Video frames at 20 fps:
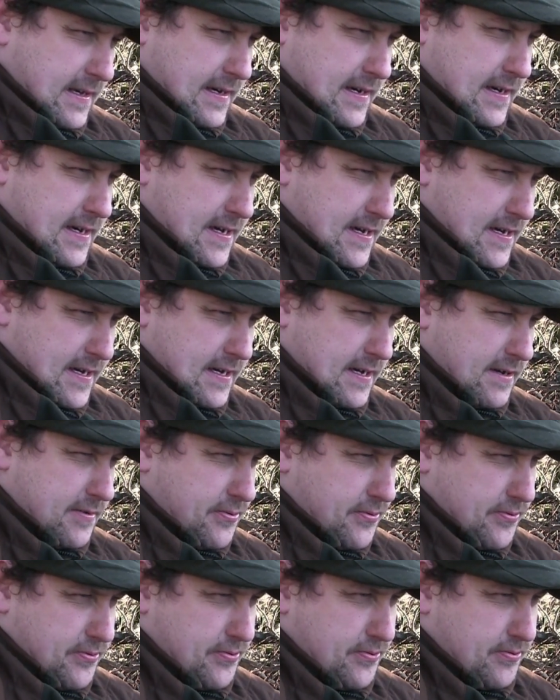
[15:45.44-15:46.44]

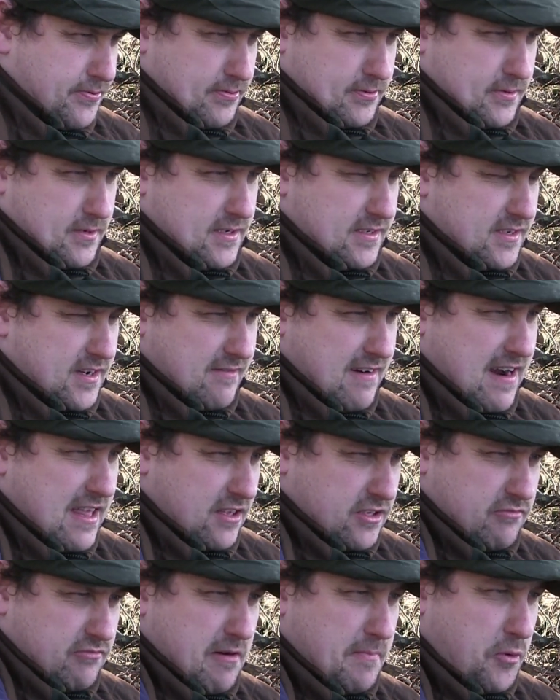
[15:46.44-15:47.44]
So there's not a
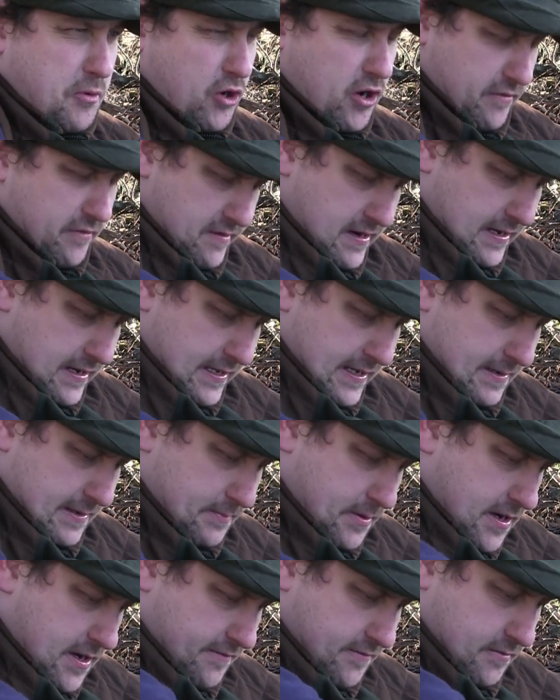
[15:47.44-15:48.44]
lot to report really,
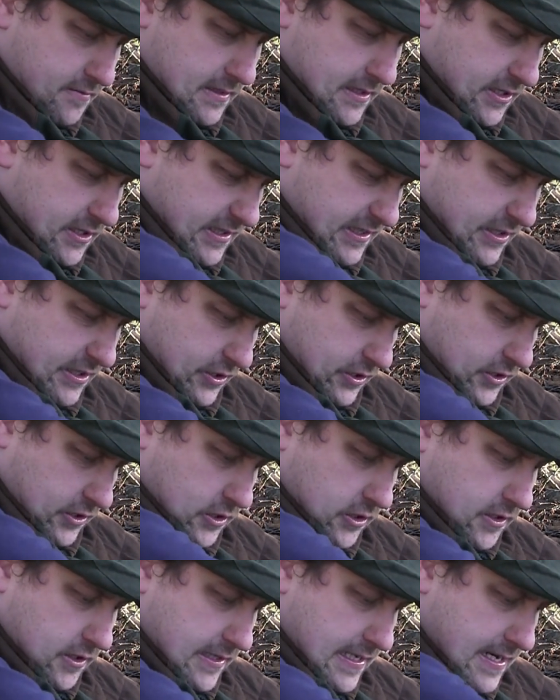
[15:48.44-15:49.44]
apart from it's just
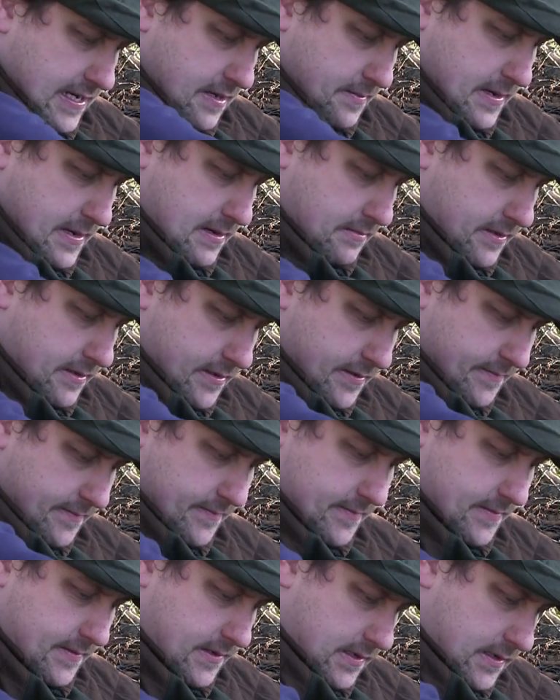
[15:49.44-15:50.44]
slowed down a bit. I'm gonna
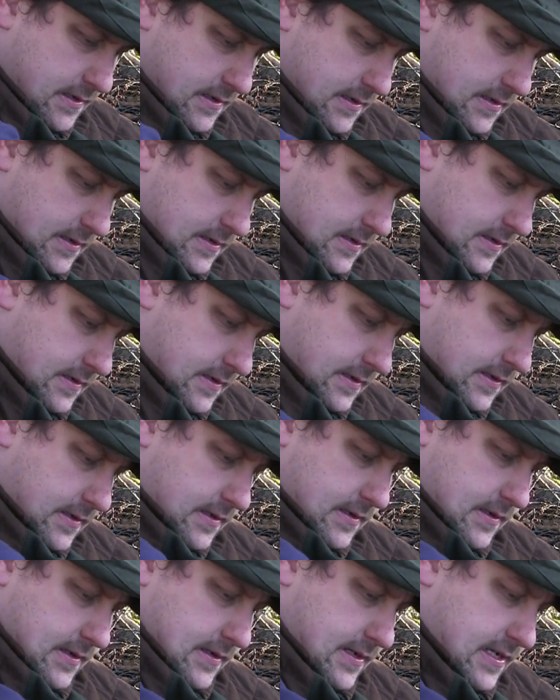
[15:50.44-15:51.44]

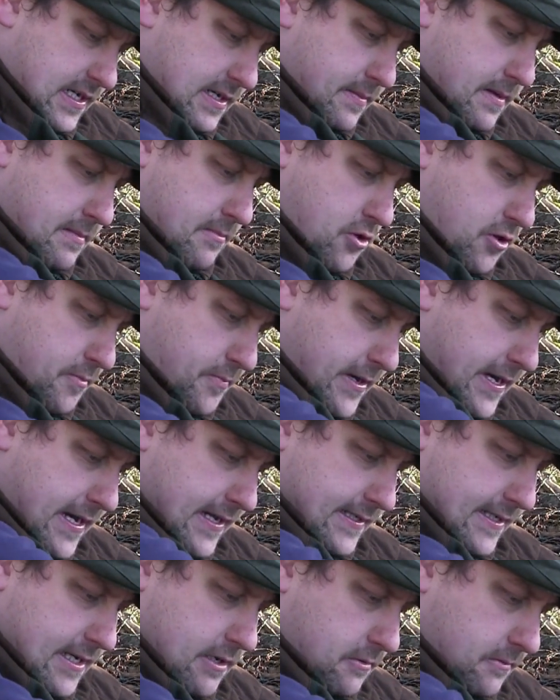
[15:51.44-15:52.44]
get a bit more
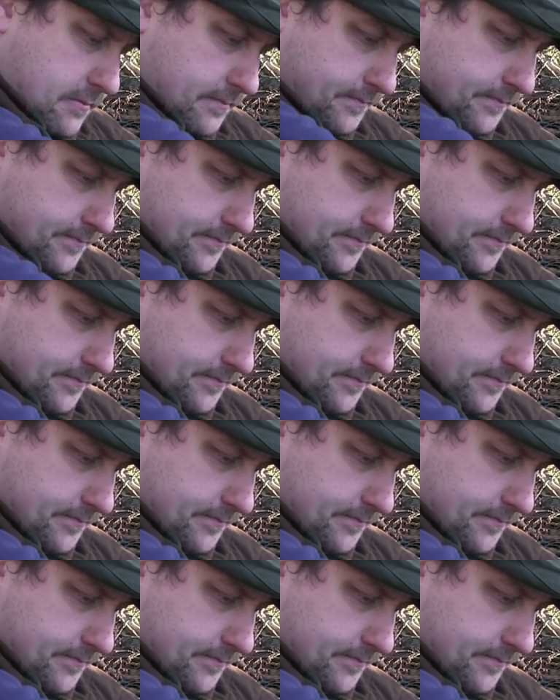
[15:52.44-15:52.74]
bait out